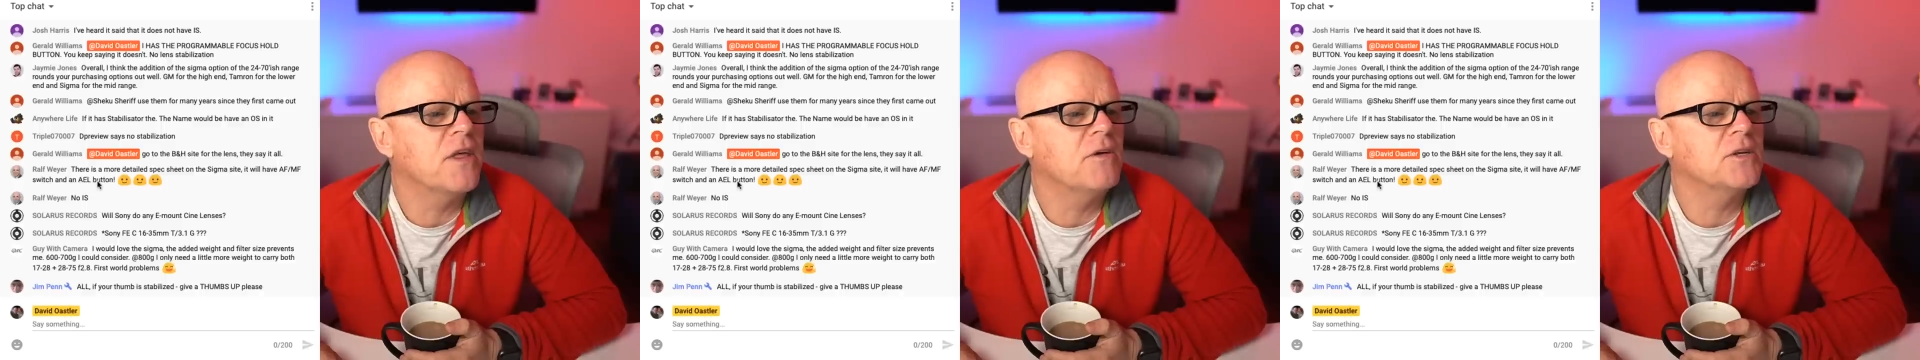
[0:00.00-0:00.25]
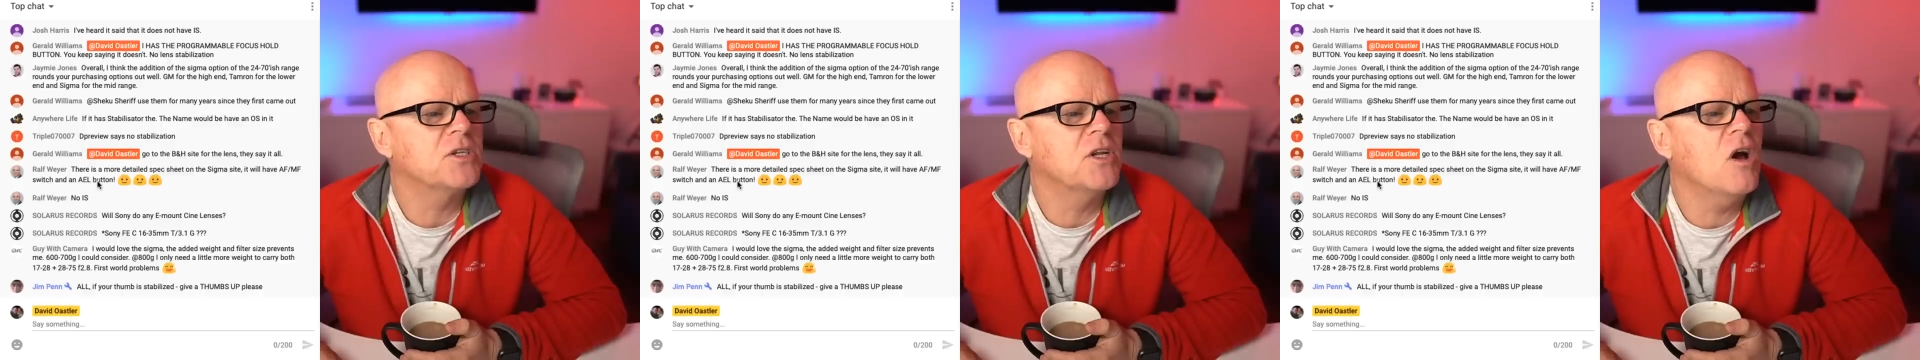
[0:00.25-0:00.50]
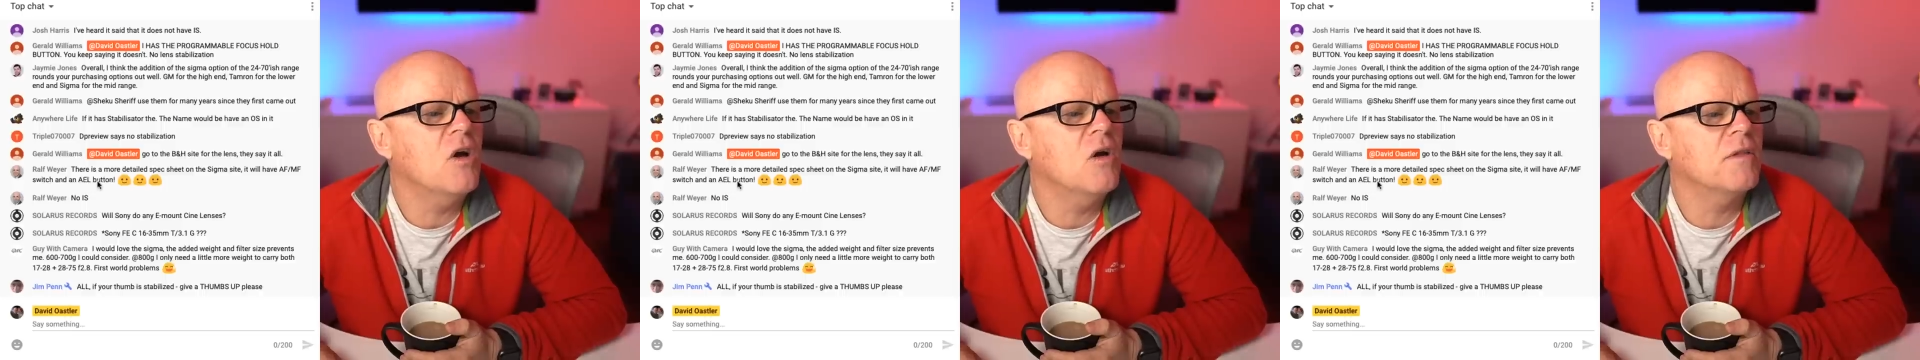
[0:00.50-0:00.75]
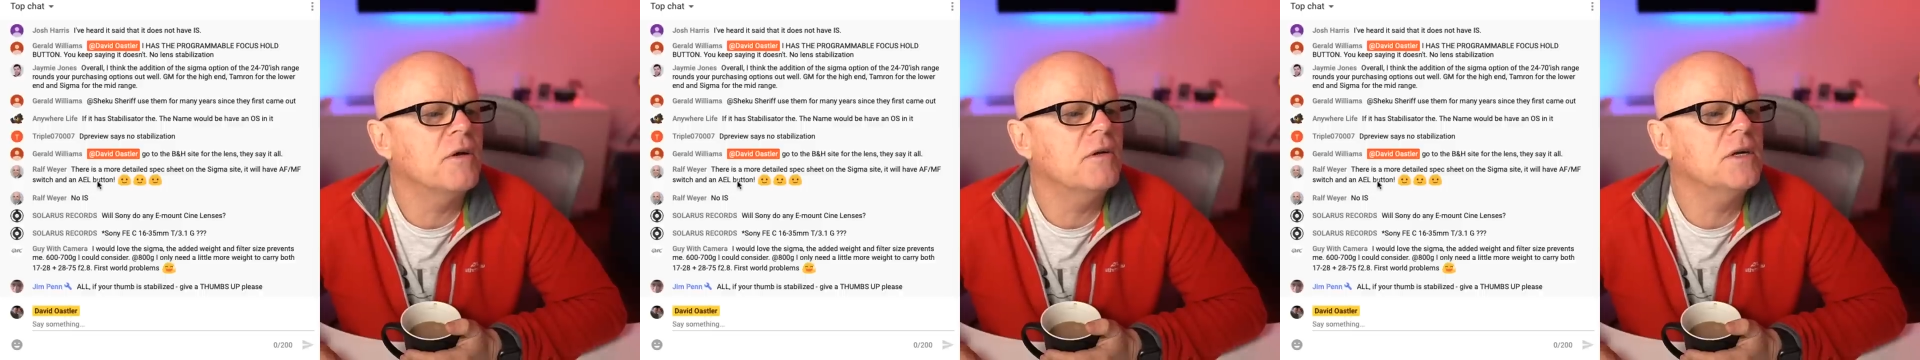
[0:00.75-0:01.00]
there
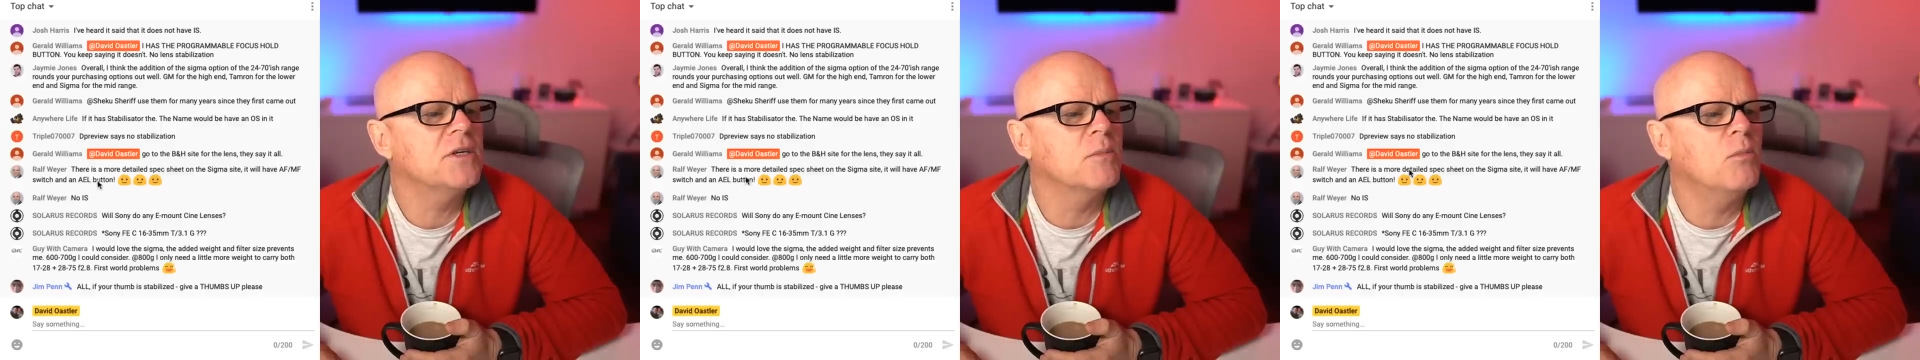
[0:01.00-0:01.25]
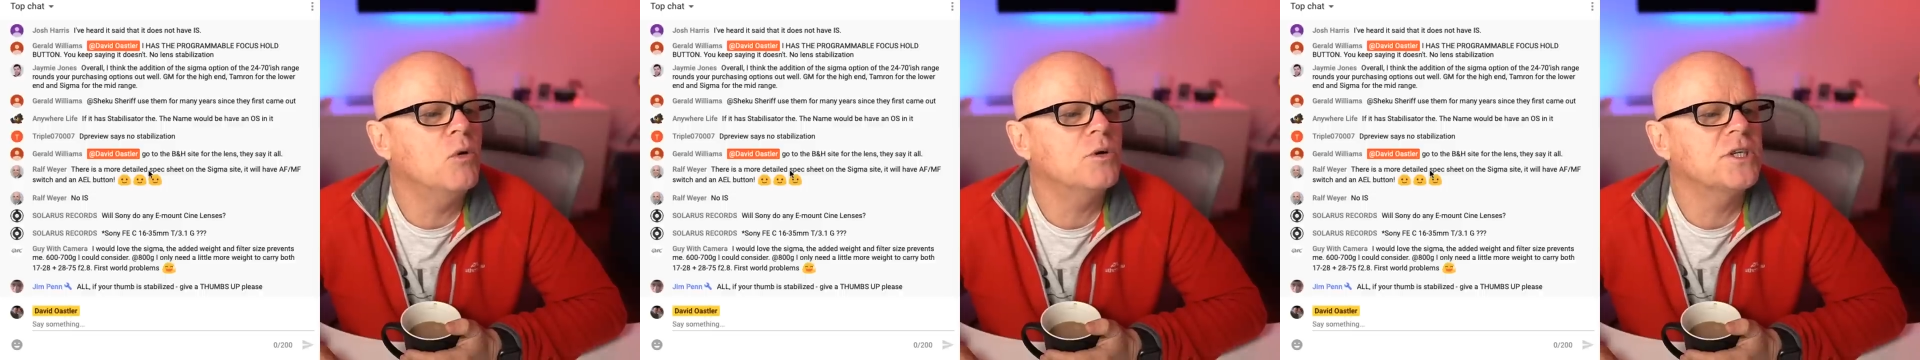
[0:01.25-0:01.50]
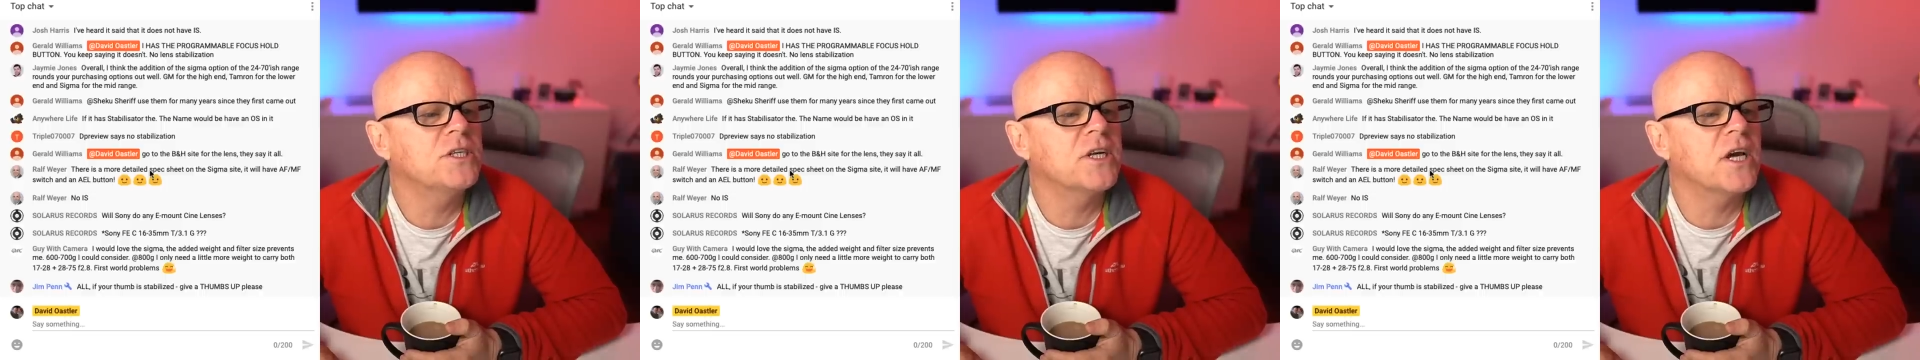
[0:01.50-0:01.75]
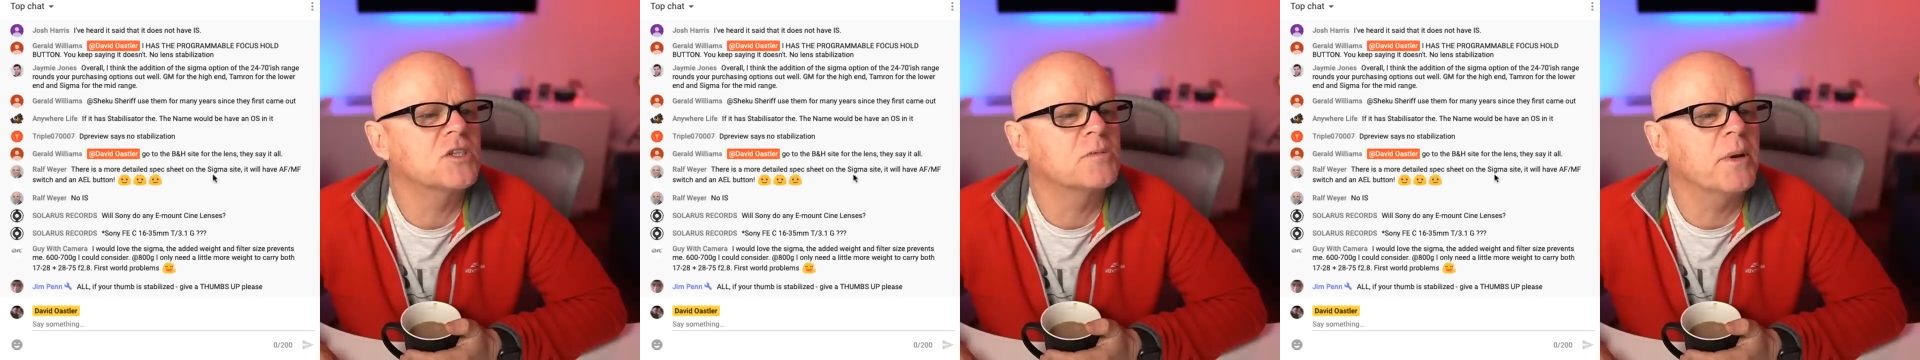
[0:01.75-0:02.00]
is a more
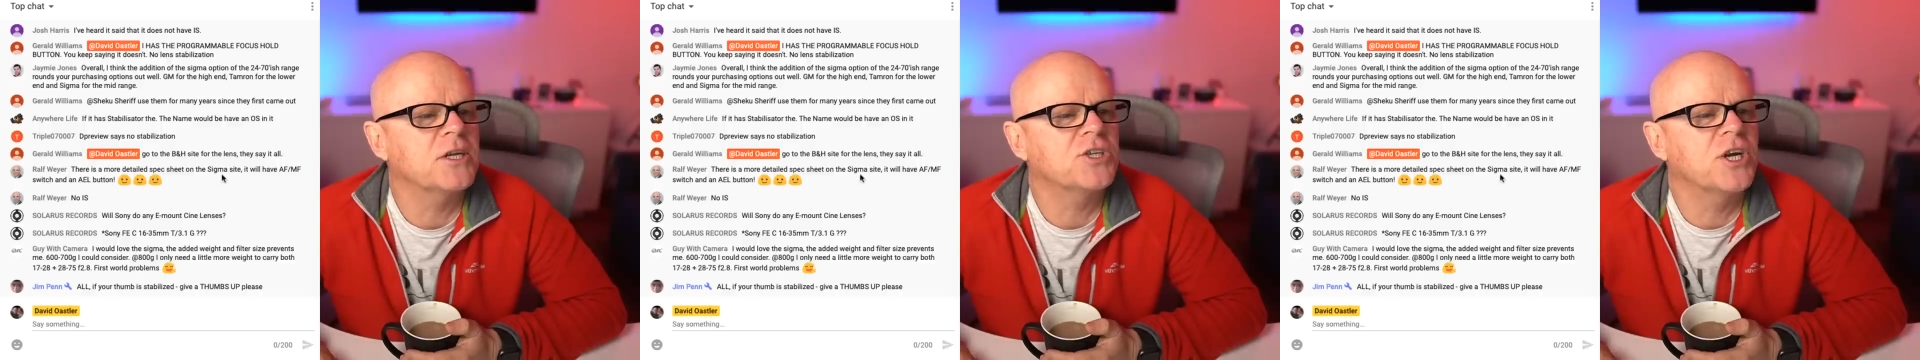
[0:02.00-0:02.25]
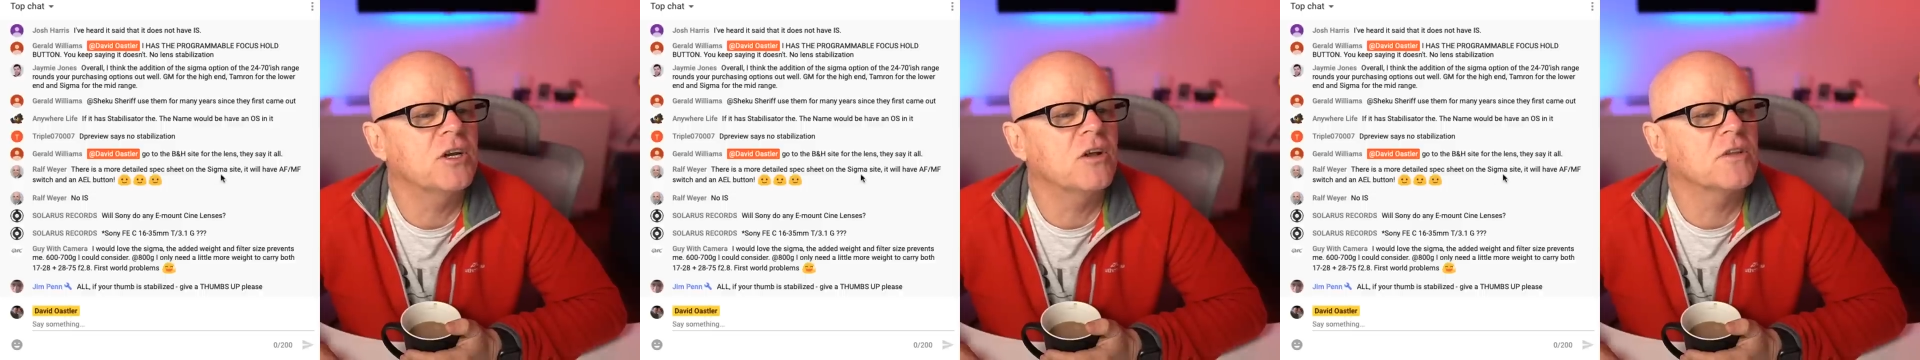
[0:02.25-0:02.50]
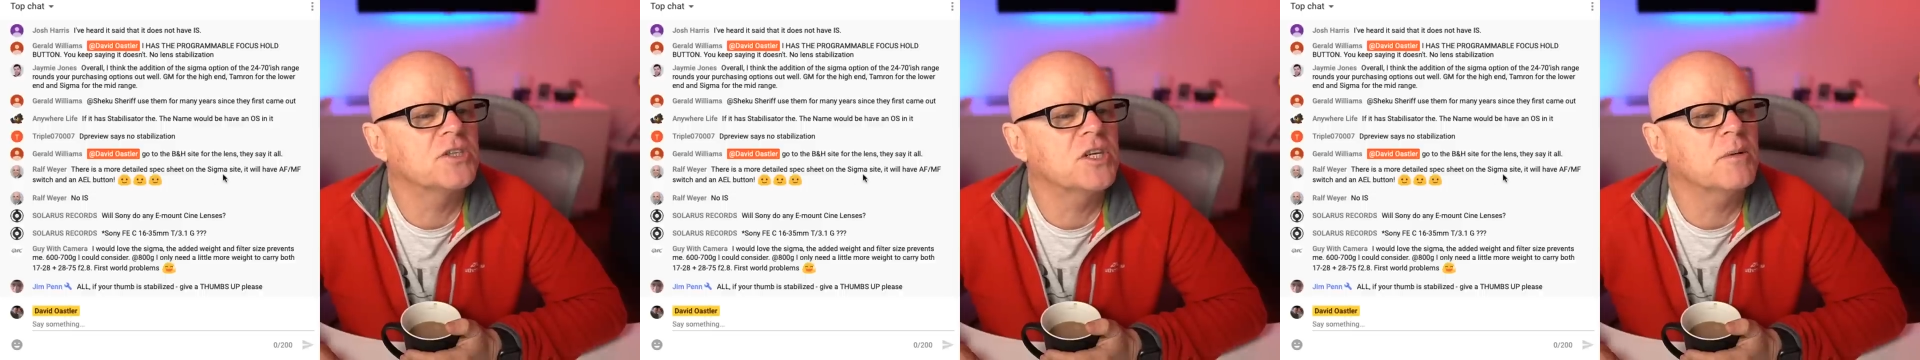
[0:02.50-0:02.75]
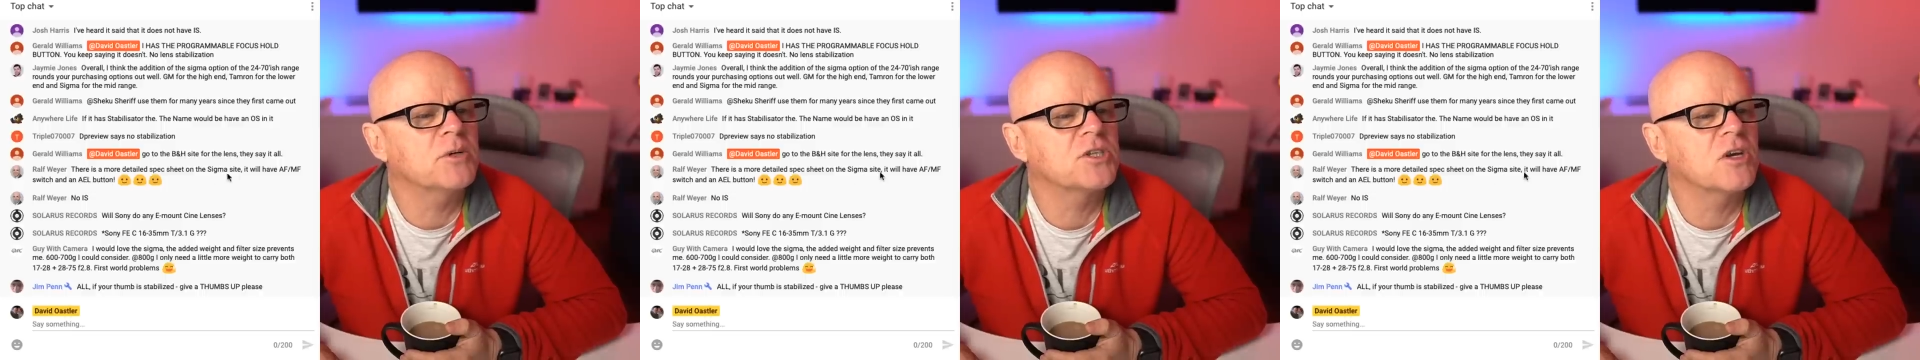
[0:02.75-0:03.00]
detailed spec sheet on the
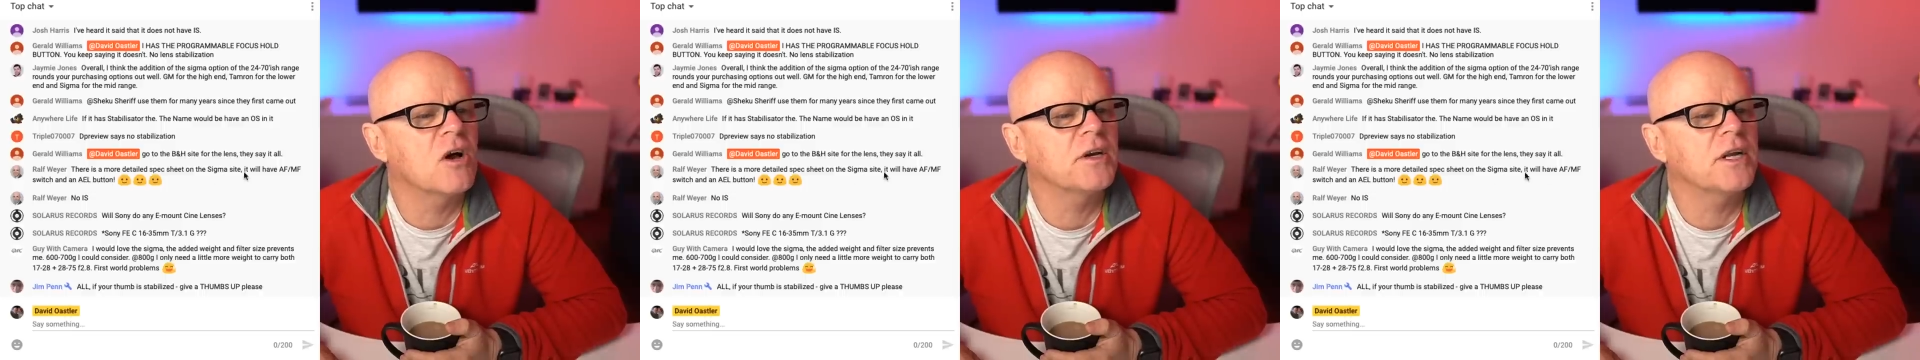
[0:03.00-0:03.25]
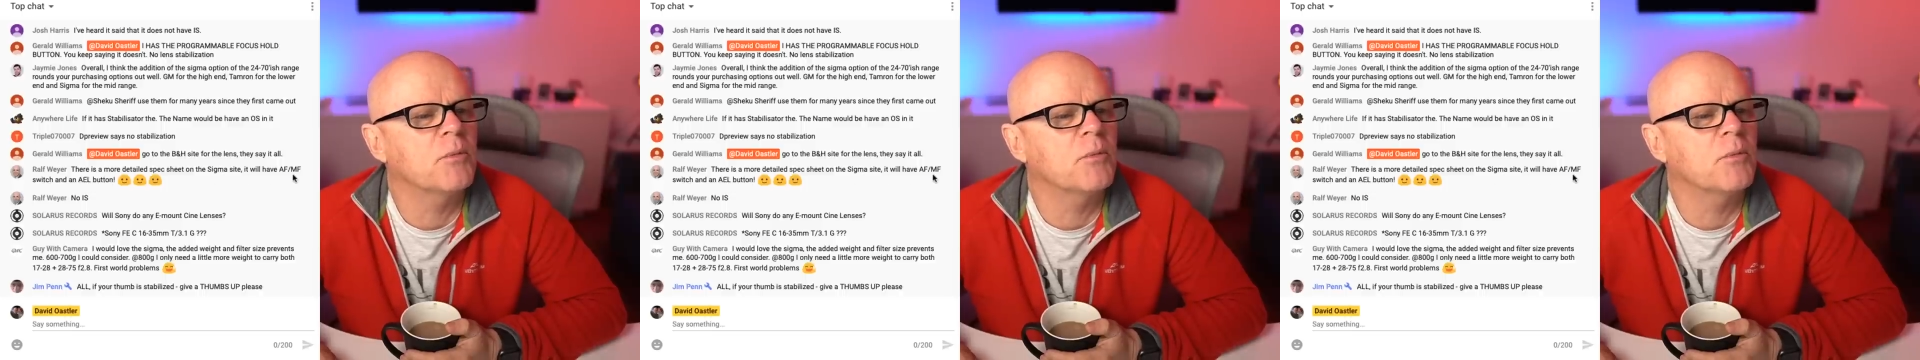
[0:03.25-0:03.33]
Sigma site.